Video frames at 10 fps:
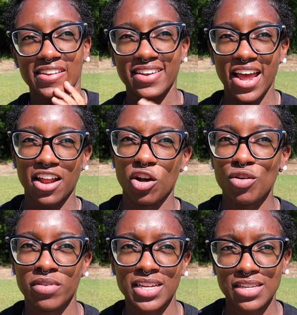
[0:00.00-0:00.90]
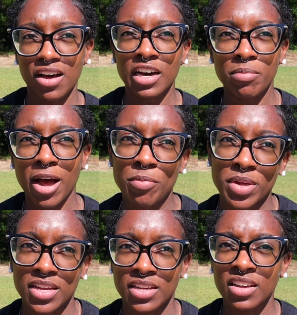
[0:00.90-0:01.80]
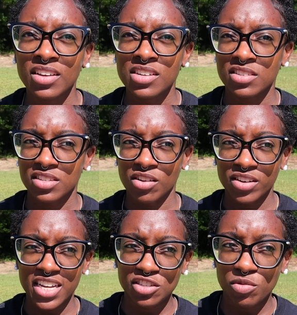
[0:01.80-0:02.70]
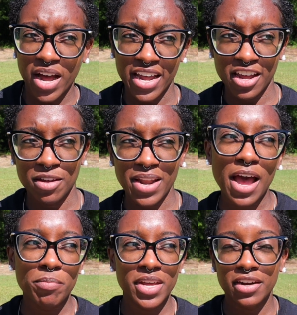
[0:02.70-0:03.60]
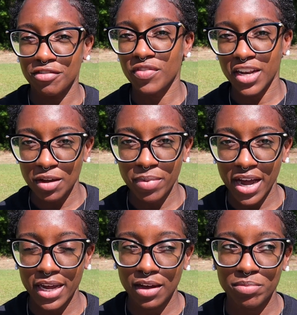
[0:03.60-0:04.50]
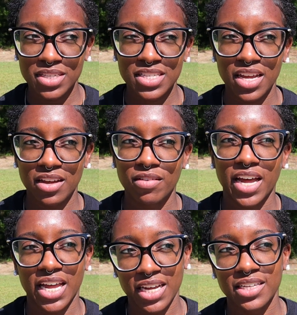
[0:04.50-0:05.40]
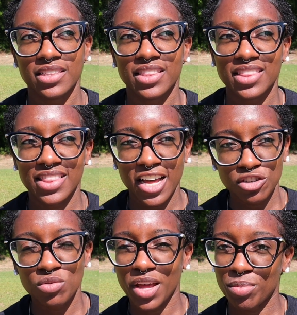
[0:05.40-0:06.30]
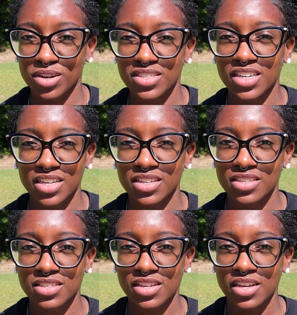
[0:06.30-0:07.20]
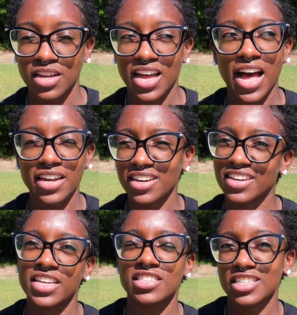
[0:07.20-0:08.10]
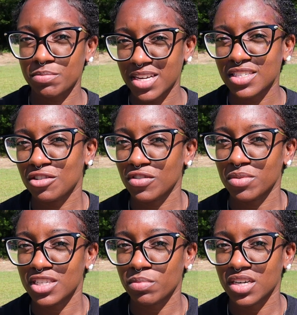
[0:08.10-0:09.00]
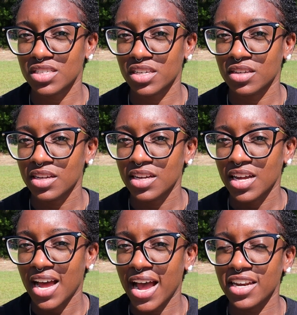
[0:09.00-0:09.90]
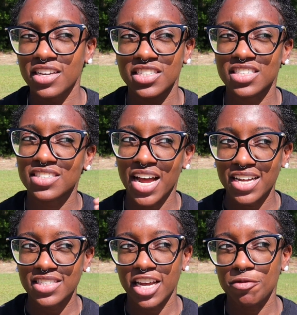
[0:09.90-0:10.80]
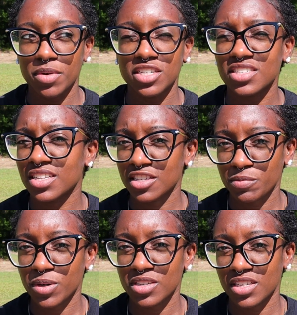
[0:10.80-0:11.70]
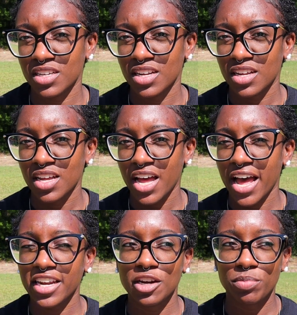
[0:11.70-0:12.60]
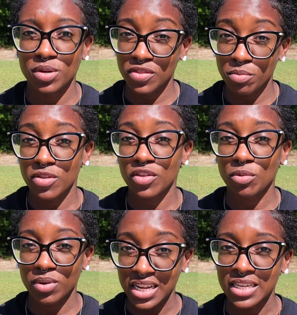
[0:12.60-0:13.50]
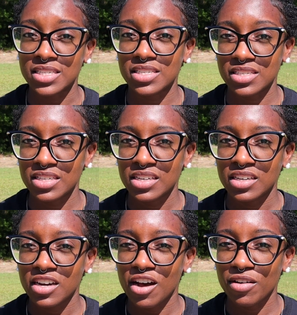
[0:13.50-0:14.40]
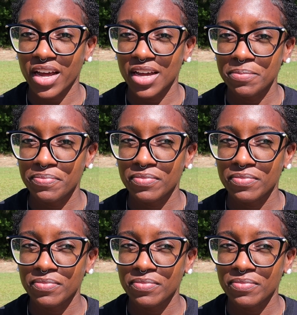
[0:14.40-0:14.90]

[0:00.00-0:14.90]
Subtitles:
not, oh, they talking about me, so that's who I am. Not being offended by it, but saying, okay, that's who that person is. I need to distance myself from this person. I need to just not say much to this person. I need to put them in their place. Okay?